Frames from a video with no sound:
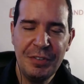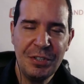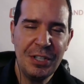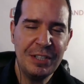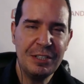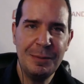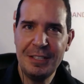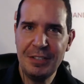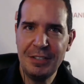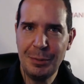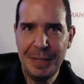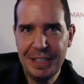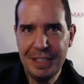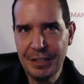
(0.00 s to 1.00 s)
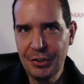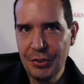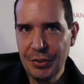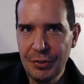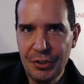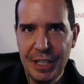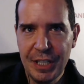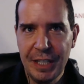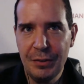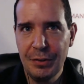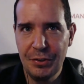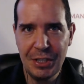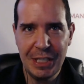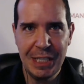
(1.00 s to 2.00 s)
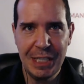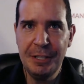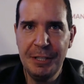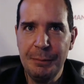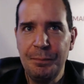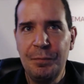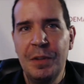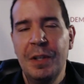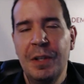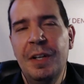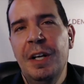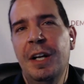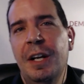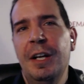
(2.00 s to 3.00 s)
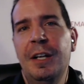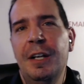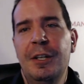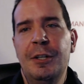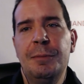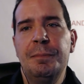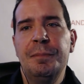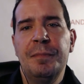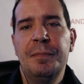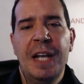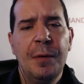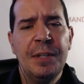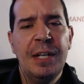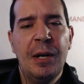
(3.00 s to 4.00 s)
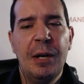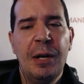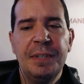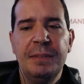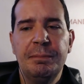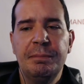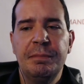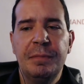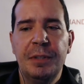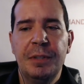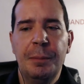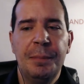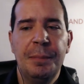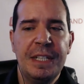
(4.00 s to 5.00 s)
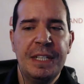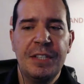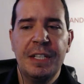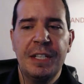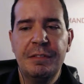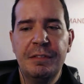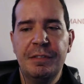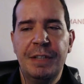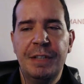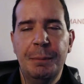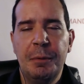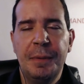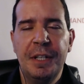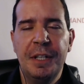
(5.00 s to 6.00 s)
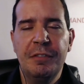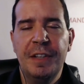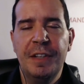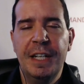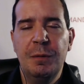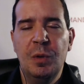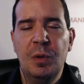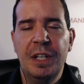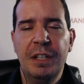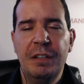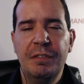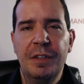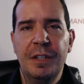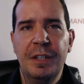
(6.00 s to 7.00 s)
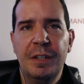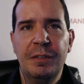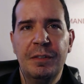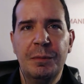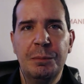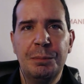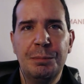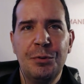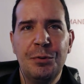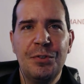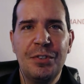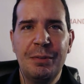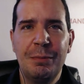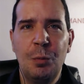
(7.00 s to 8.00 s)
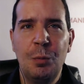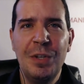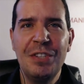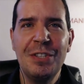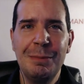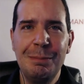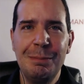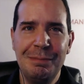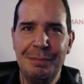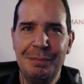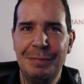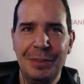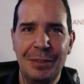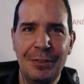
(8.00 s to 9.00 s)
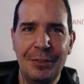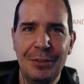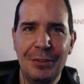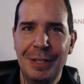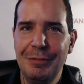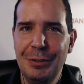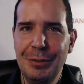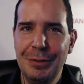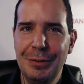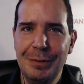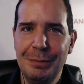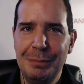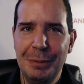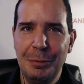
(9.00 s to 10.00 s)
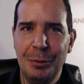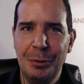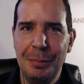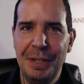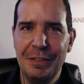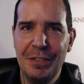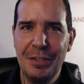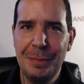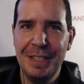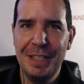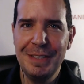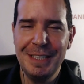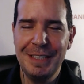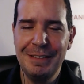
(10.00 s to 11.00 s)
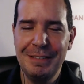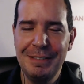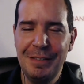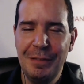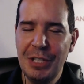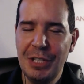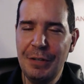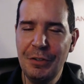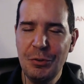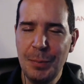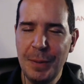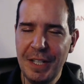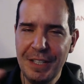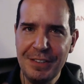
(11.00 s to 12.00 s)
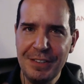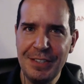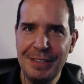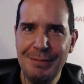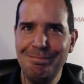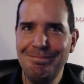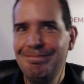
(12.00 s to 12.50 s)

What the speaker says: talked about semantic search yet, or schema. How are you helping companies kind of get prepared for that? And what kind of Bruce wisdom could you give to people about semantic and knowledge box?